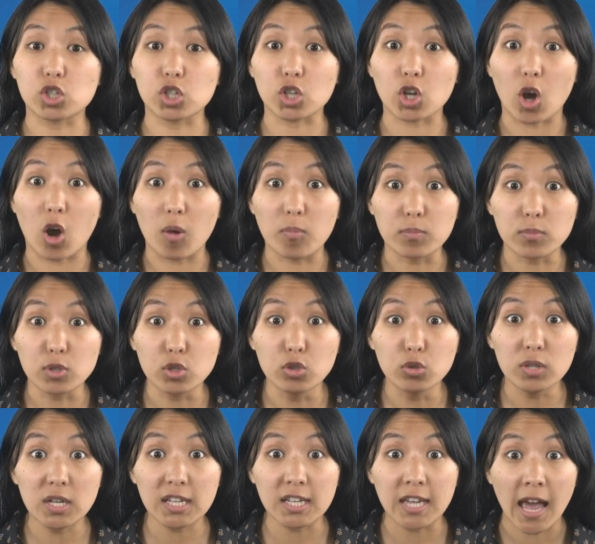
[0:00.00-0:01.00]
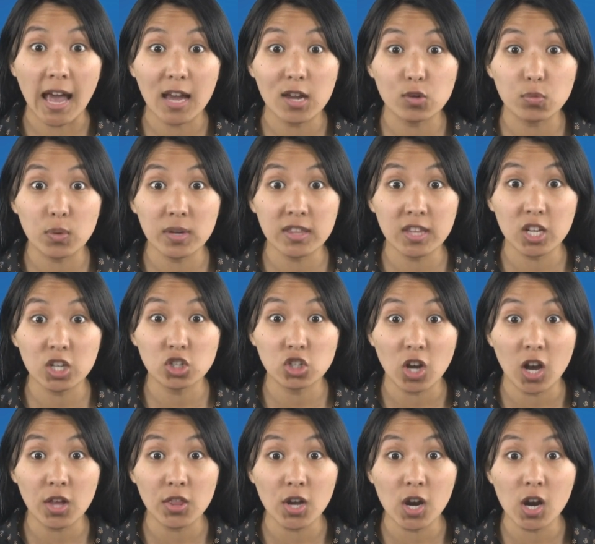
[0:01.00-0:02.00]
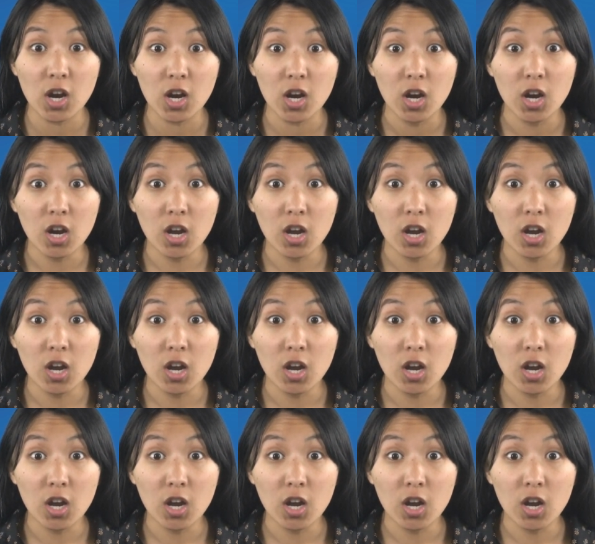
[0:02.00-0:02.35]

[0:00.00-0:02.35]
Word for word: to communicate with each other?